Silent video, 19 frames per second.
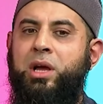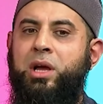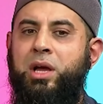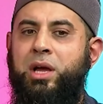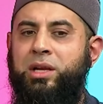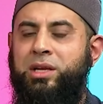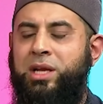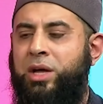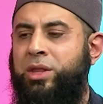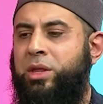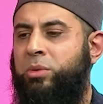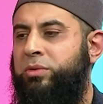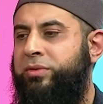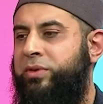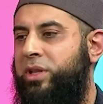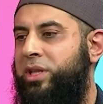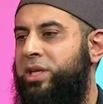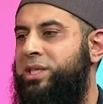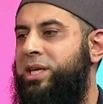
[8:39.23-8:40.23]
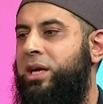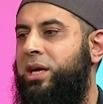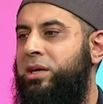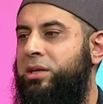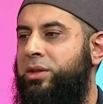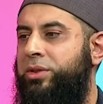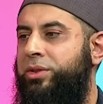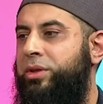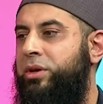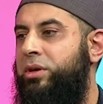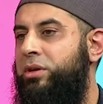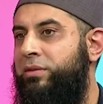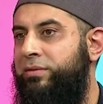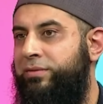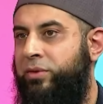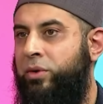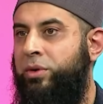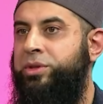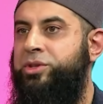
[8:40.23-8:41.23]
Now that we've got the second and third and
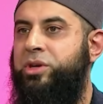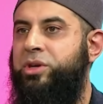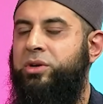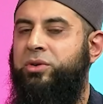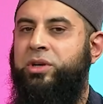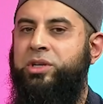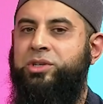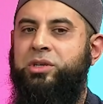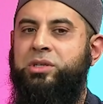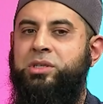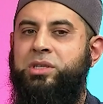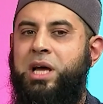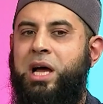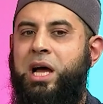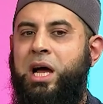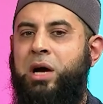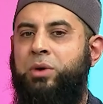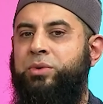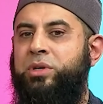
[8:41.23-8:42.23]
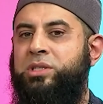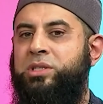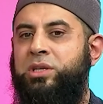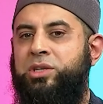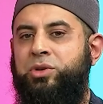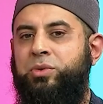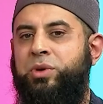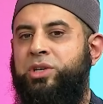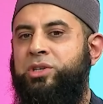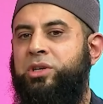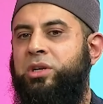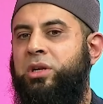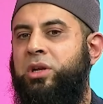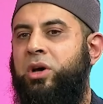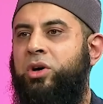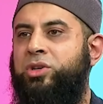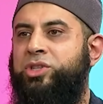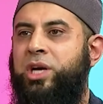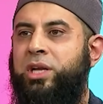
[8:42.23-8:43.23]
fourth generations, our situation and
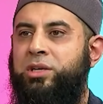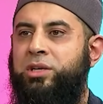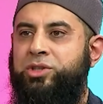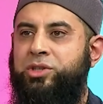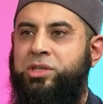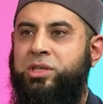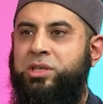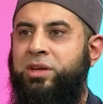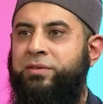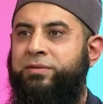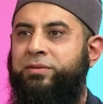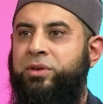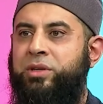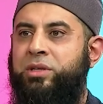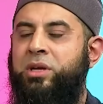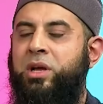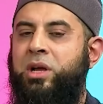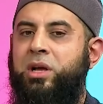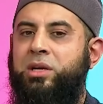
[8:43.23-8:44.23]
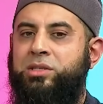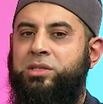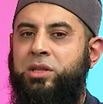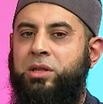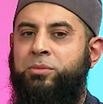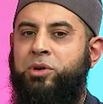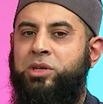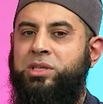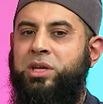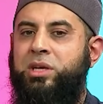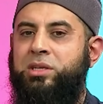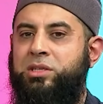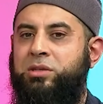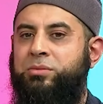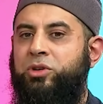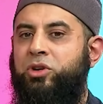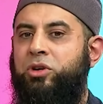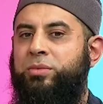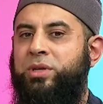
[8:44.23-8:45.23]
our challenges are different. So the mosque has to
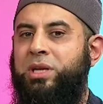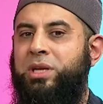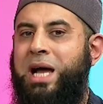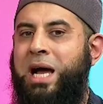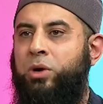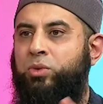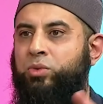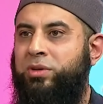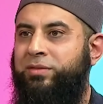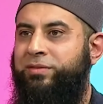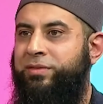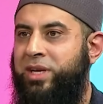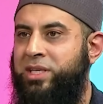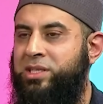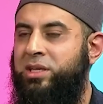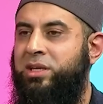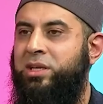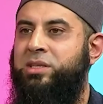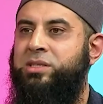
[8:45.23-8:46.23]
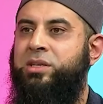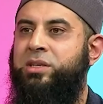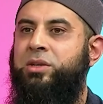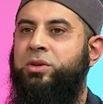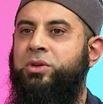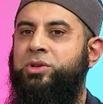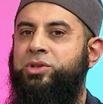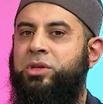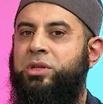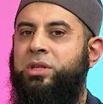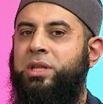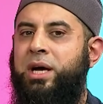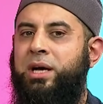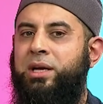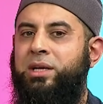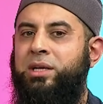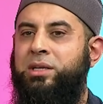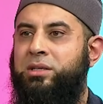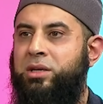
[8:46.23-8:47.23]
become an outward-facing institution
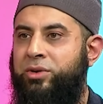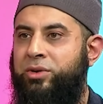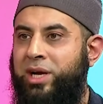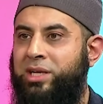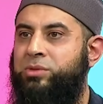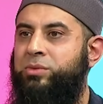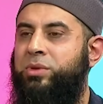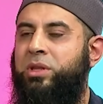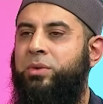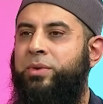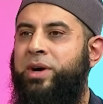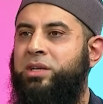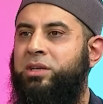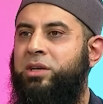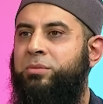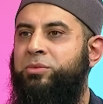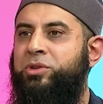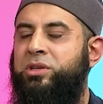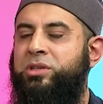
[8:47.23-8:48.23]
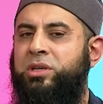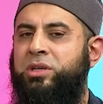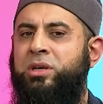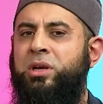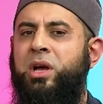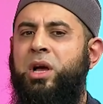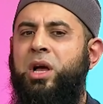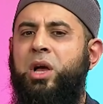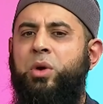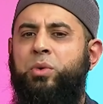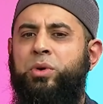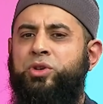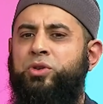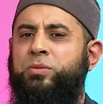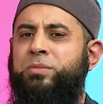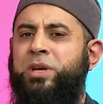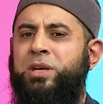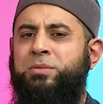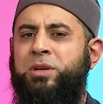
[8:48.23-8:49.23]
that interacts with the wider community. We
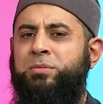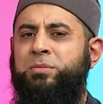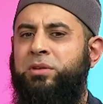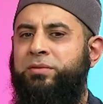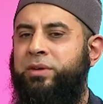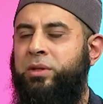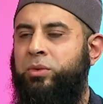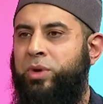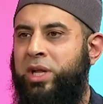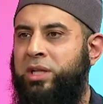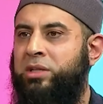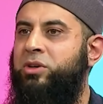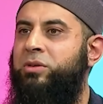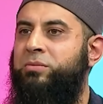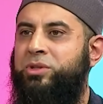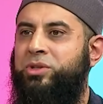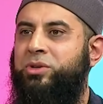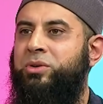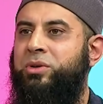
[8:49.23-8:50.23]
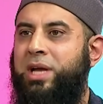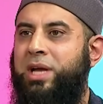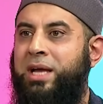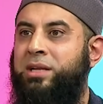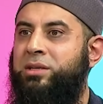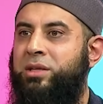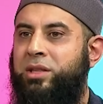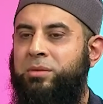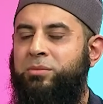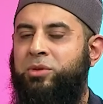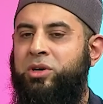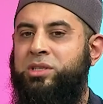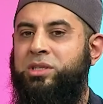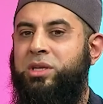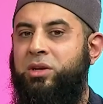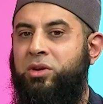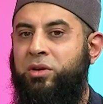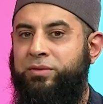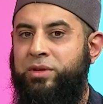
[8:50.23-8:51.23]
should make people feel welcome to enter the mosque,
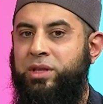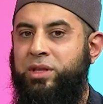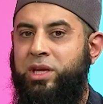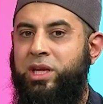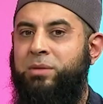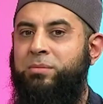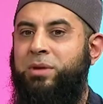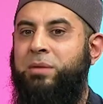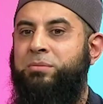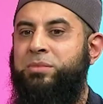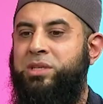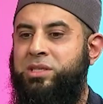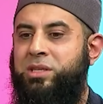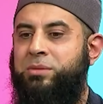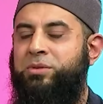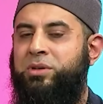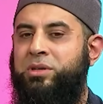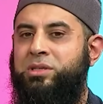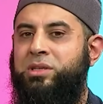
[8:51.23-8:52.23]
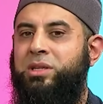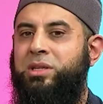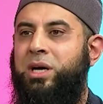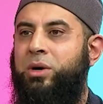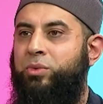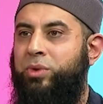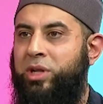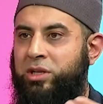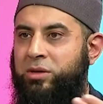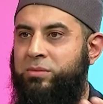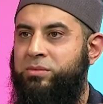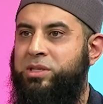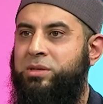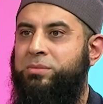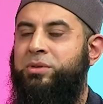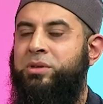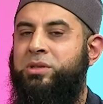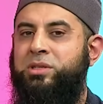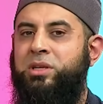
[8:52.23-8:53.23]
and often the imam is the person that welcomes the
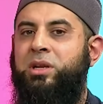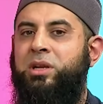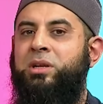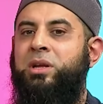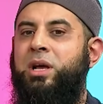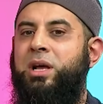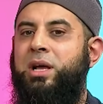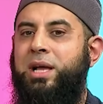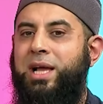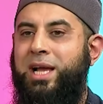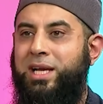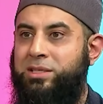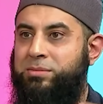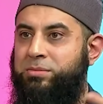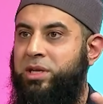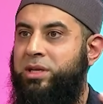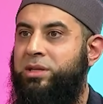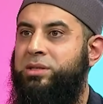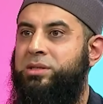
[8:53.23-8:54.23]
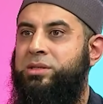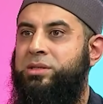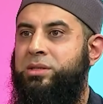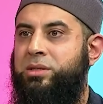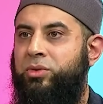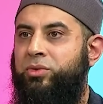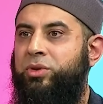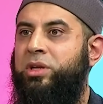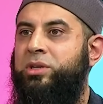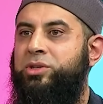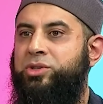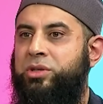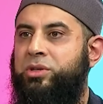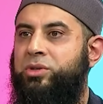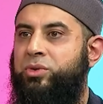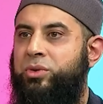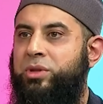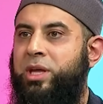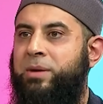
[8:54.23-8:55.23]
person and explains the religion
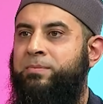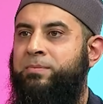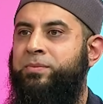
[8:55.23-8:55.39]
to them.